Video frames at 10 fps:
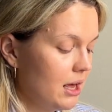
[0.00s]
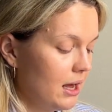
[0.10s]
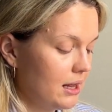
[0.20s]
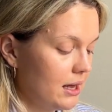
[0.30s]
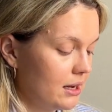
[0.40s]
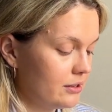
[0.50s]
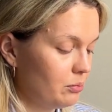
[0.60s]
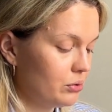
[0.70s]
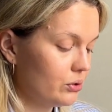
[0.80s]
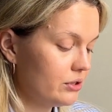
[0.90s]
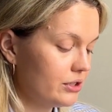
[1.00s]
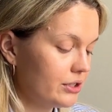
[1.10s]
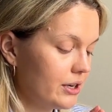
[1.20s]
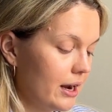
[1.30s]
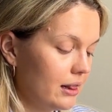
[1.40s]
It has the
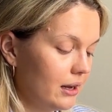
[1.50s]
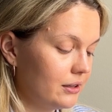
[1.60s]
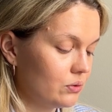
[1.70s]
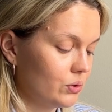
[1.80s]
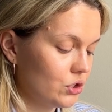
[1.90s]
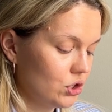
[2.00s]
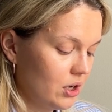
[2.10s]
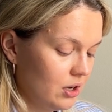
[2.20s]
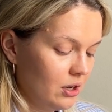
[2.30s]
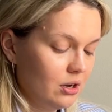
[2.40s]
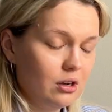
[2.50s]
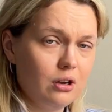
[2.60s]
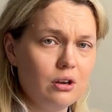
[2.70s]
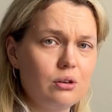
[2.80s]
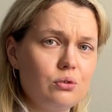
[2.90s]
bronzer, highlighter, which I
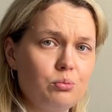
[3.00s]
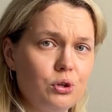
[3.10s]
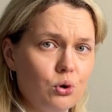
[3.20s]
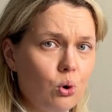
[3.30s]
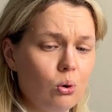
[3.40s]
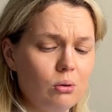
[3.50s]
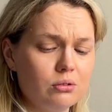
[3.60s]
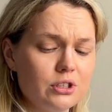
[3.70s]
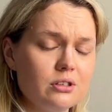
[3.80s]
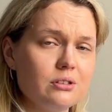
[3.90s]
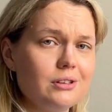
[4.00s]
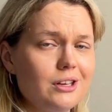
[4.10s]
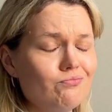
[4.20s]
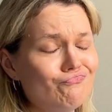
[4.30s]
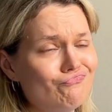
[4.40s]
kind of made a haul recently.